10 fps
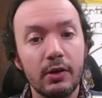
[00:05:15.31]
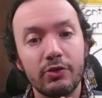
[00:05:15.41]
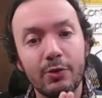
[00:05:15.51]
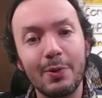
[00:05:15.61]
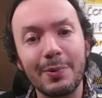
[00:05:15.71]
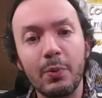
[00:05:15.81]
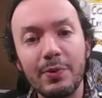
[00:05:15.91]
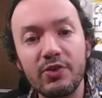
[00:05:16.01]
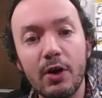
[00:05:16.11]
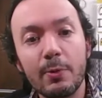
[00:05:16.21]
So when we
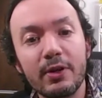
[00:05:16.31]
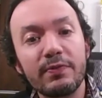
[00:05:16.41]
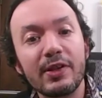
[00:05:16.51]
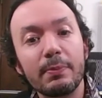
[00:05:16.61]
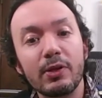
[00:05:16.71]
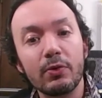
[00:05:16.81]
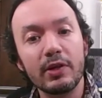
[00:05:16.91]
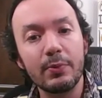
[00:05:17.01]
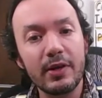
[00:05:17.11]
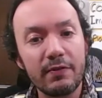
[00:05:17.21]
talk about
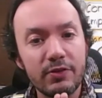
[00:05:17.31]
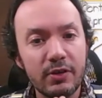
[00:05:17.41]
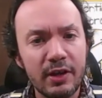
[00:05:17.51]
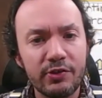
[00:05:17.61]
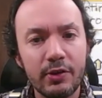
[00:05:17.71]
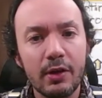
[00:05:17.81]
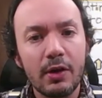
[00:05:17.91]
availability, we have to ask,